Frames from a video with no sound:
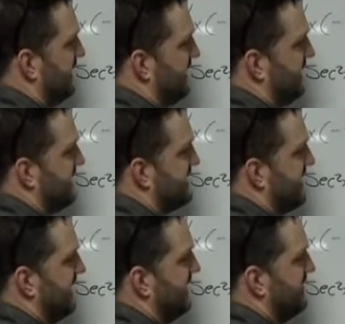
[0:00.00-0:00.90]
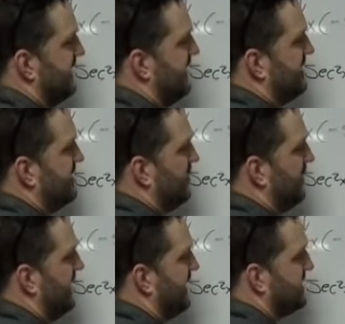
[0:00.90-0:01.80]
And that's negative tangent squared
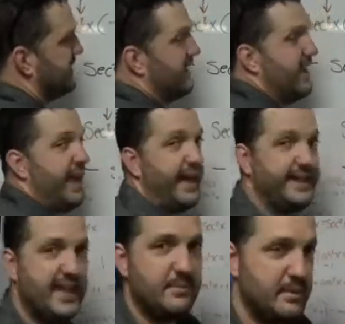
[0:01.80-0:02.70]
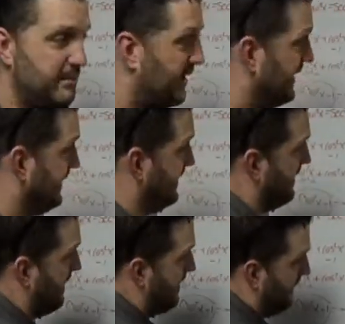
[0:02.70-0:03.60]
x. And keep in mind,
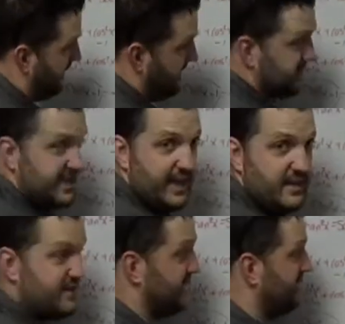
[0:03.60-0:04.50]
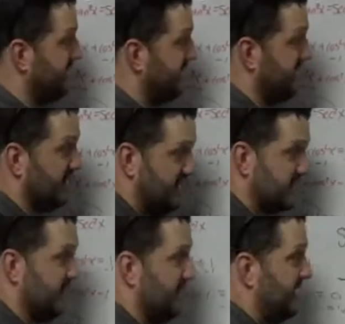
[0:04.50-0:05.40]
this negative sign right here is
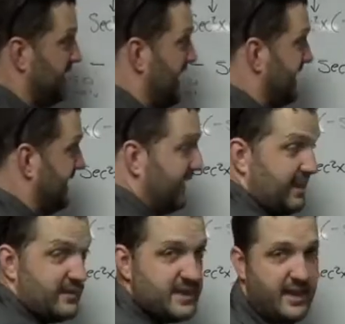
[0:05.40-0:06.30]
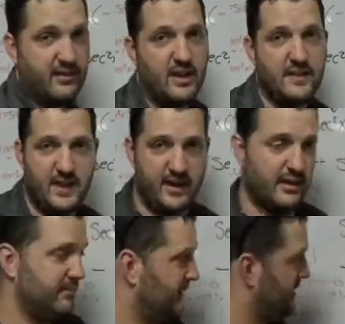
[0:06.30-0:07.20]
going to be that negative sign right there.
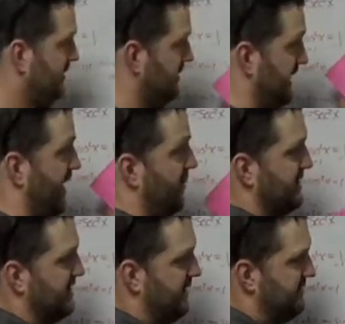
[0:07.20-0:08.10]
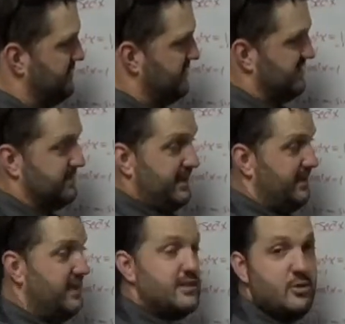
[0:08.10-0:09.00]
Now my job is to just make
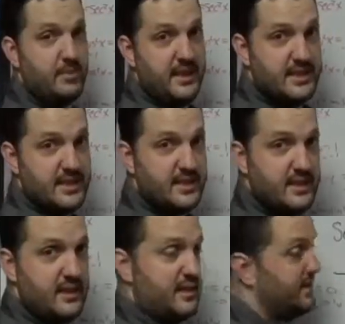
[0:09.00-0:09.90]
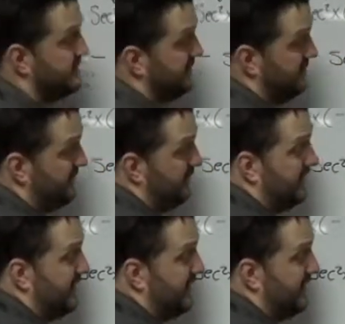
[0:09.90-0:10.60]
these two pieces somehow look